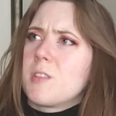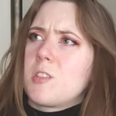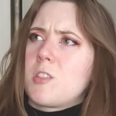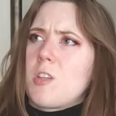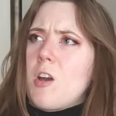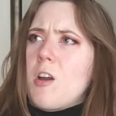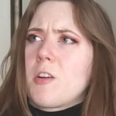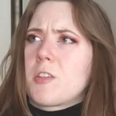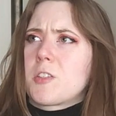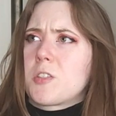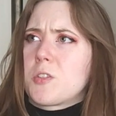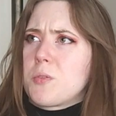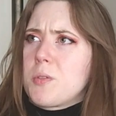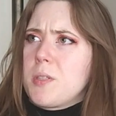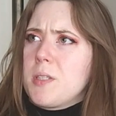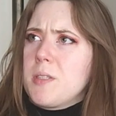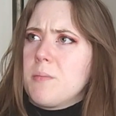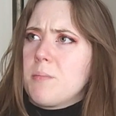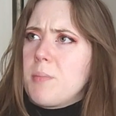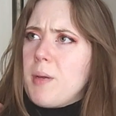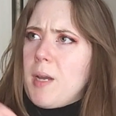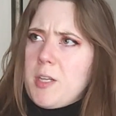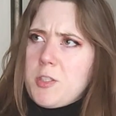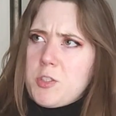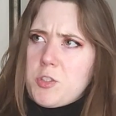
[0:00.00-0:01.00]

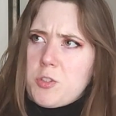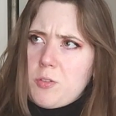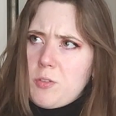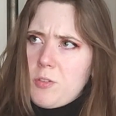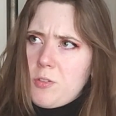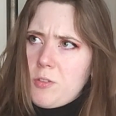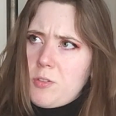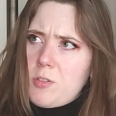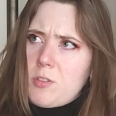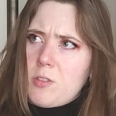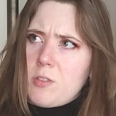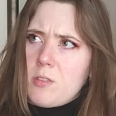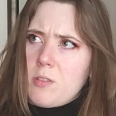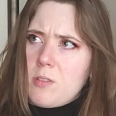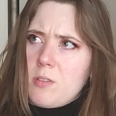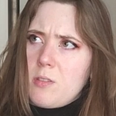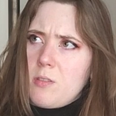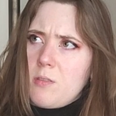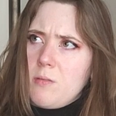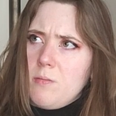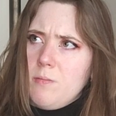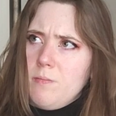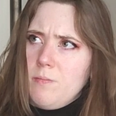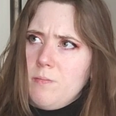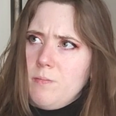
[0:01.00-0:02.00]
Doctorate, bachelor's.
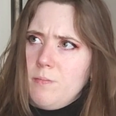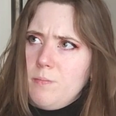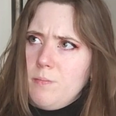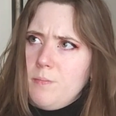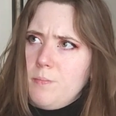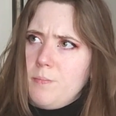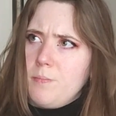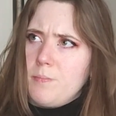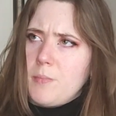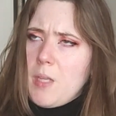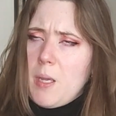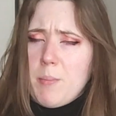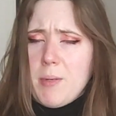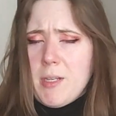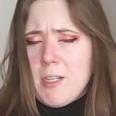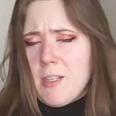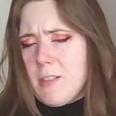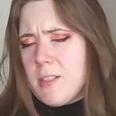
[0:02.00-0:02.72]
I mean,